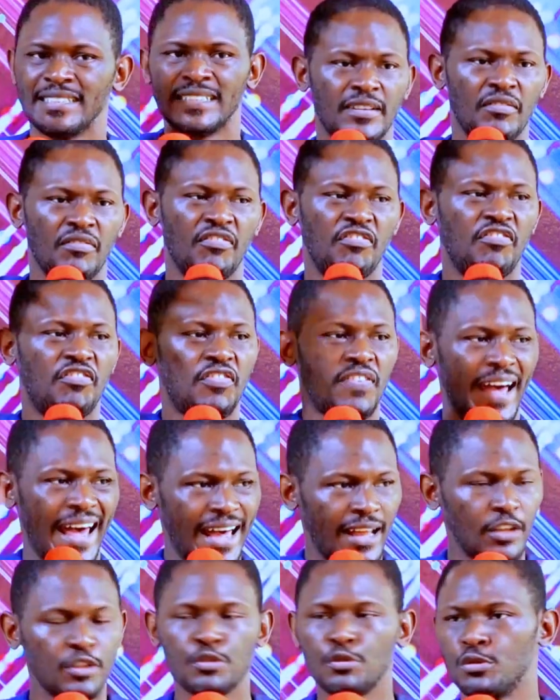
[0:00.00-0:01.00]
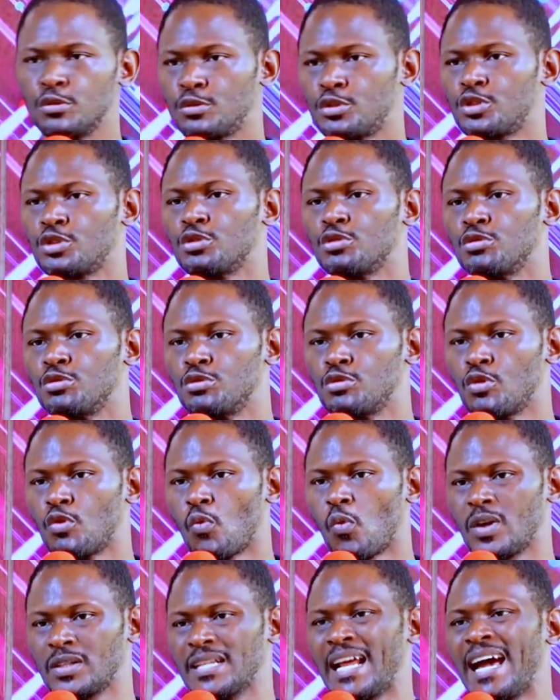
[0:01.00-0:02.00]
value to
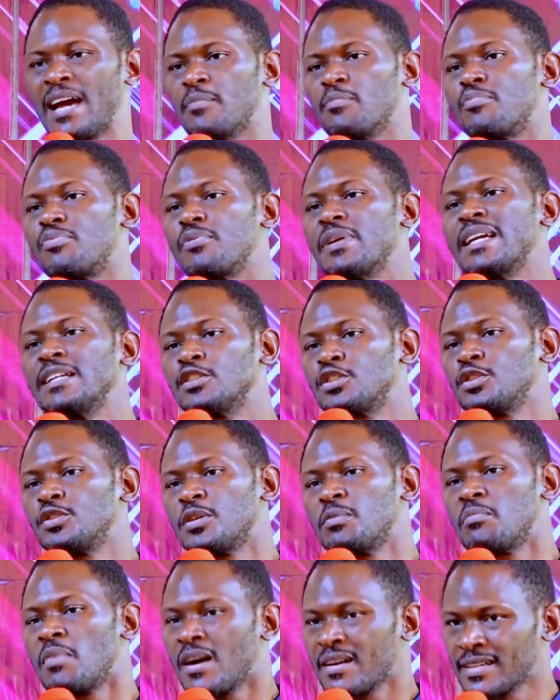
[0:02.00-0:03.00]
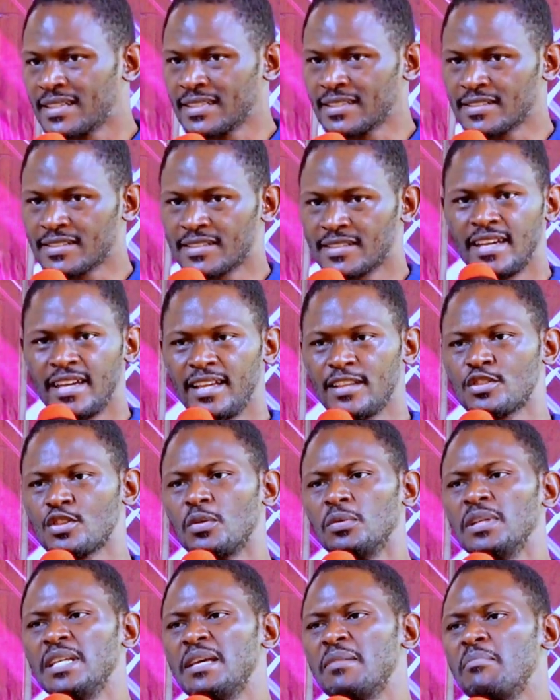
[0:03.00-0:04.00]
what I bring to the market, it's
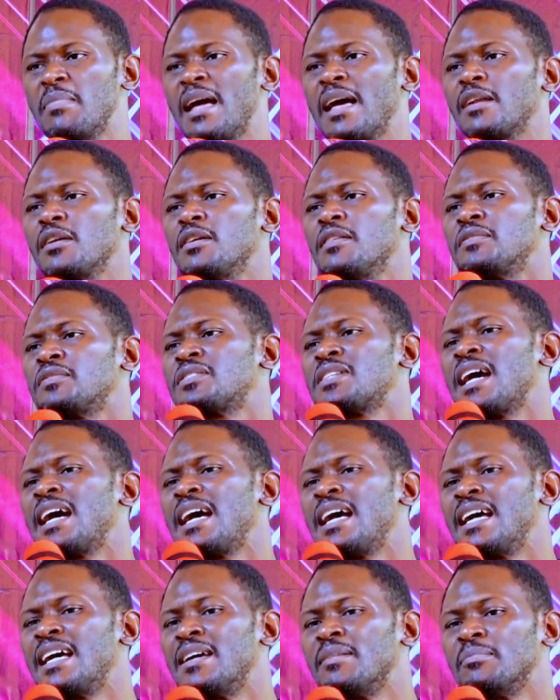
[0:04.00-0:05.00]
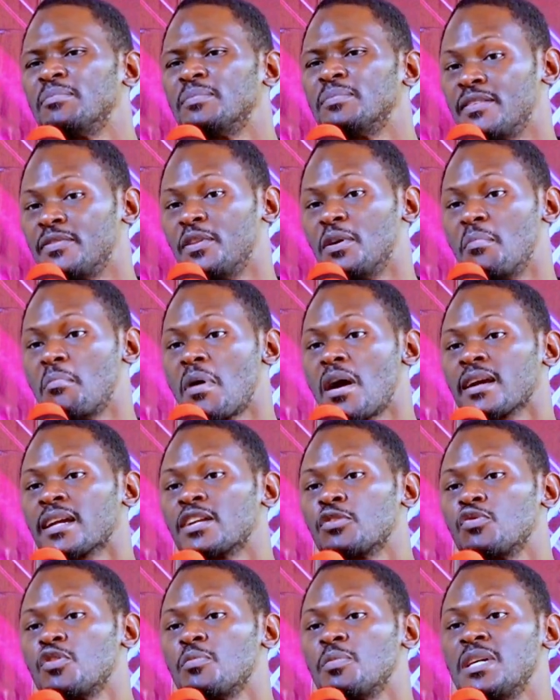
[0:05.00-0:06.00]
only a matter of time. The market
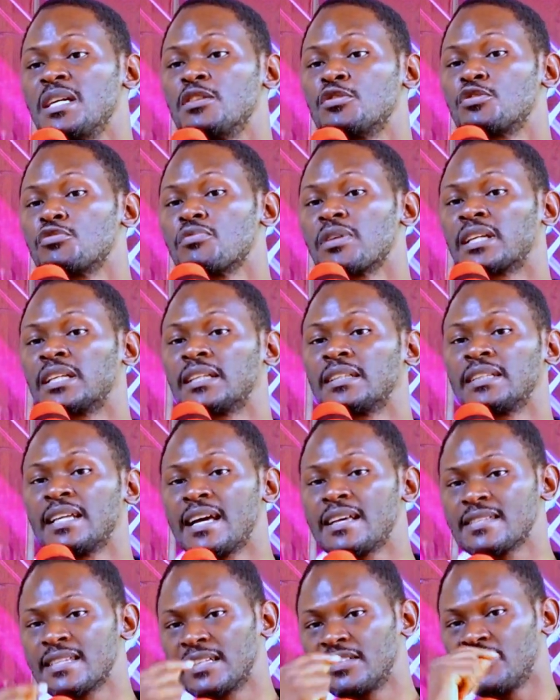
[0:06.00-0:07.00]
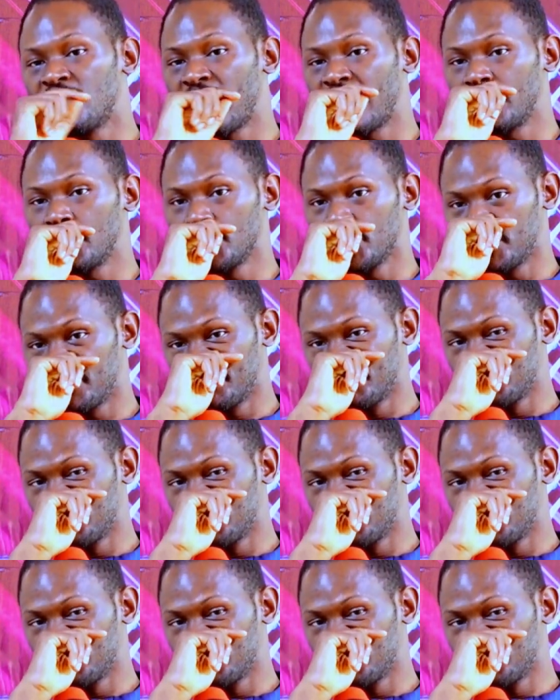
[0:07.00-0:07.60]
will begin to recognize that value.